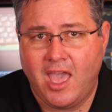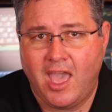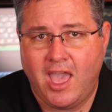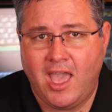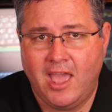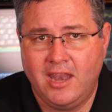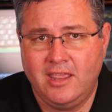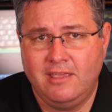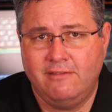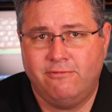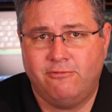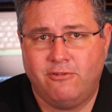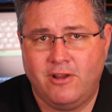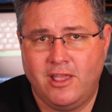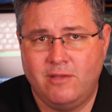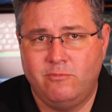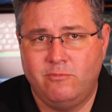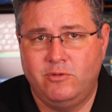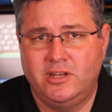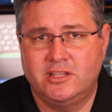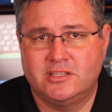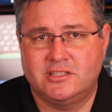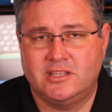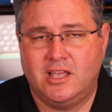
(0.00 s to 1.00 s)
Any
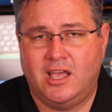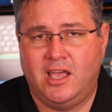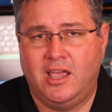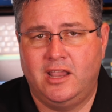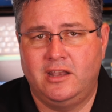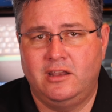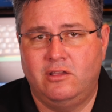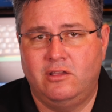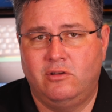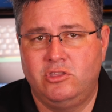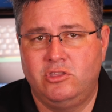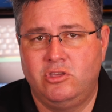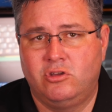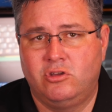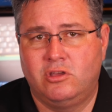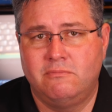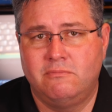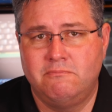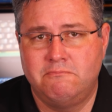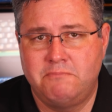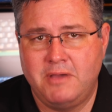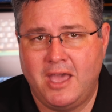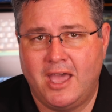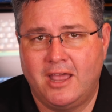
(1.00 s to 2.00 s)
frame we design, you
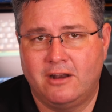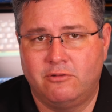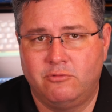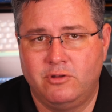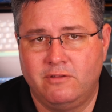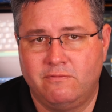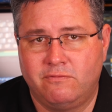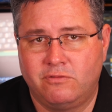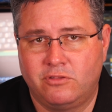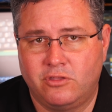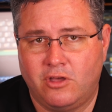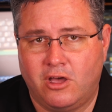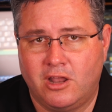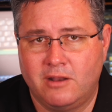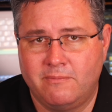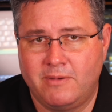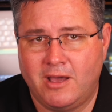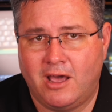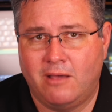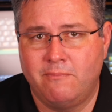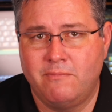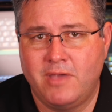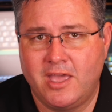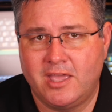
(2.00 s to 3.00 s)
can bet we've thought
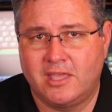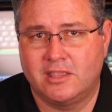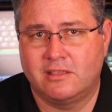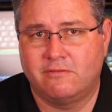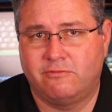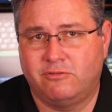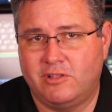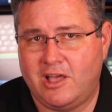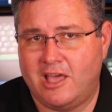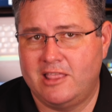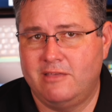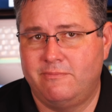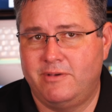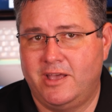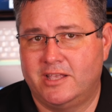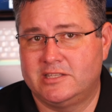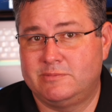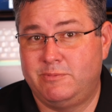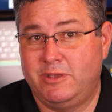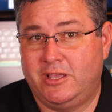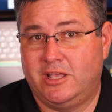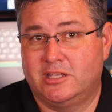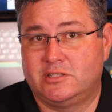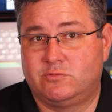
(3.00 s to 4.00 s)
about making the fly the
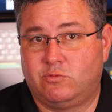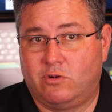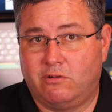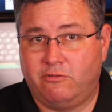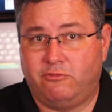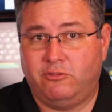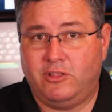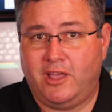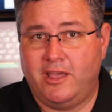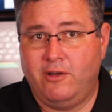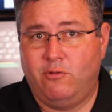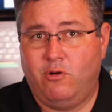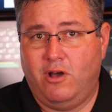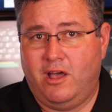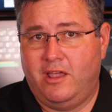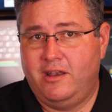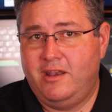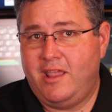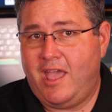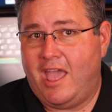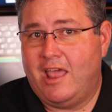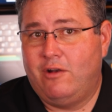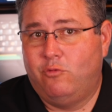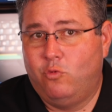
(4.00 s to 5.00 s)
best, because we're
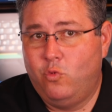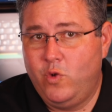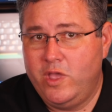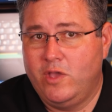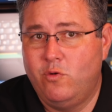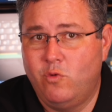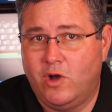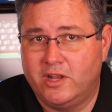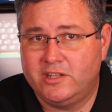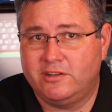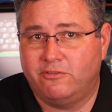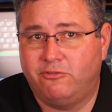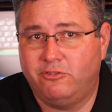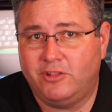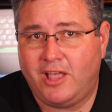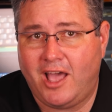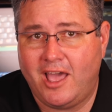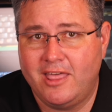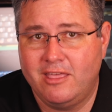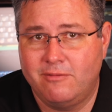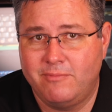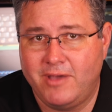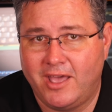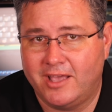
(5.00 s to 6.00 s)
FlightOne and we want to
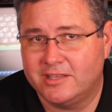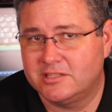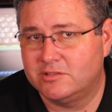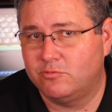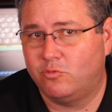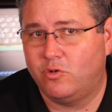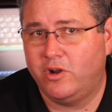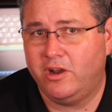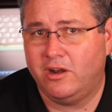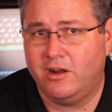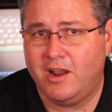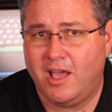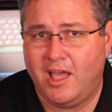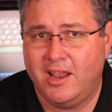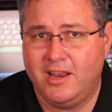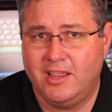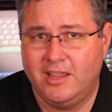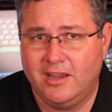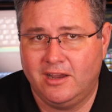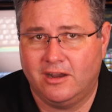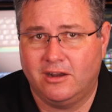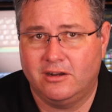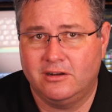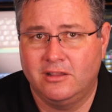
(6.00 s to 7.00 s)
fly the best. We're not
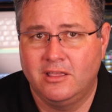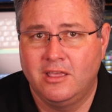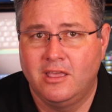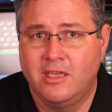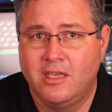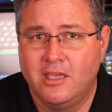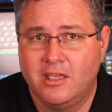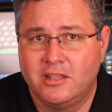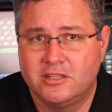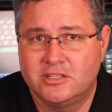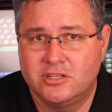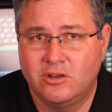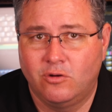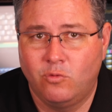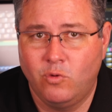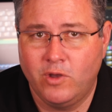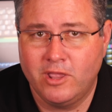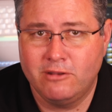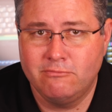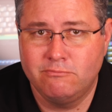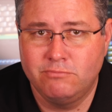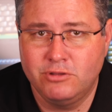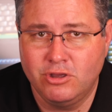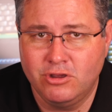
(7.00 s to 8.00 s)
here to
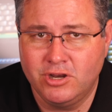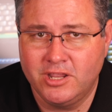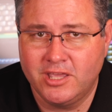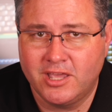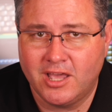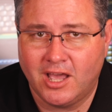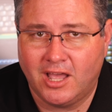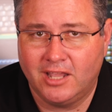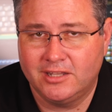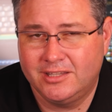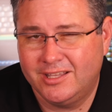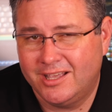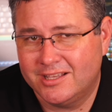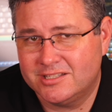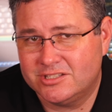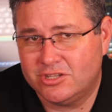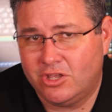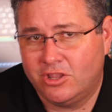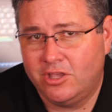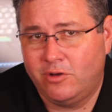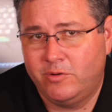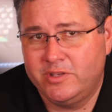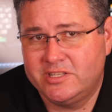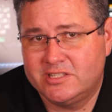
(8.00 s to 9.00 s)
win beauty contests,
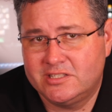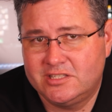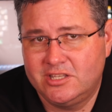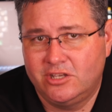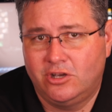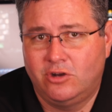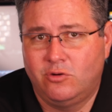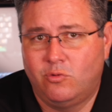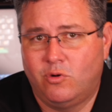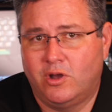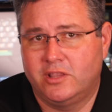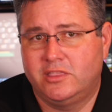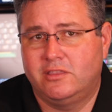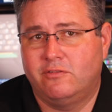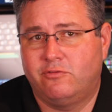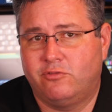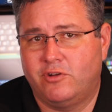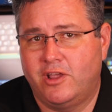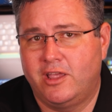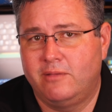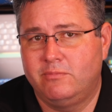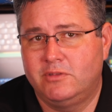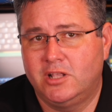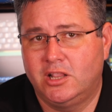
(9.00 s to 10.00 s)
although we still want the
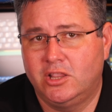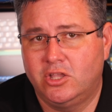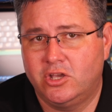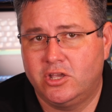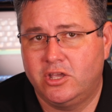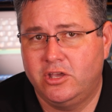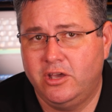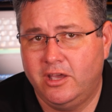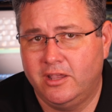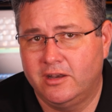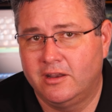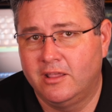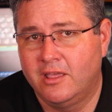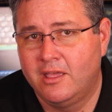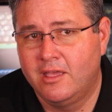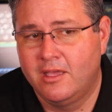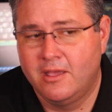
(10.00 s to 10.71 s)
frame to look good.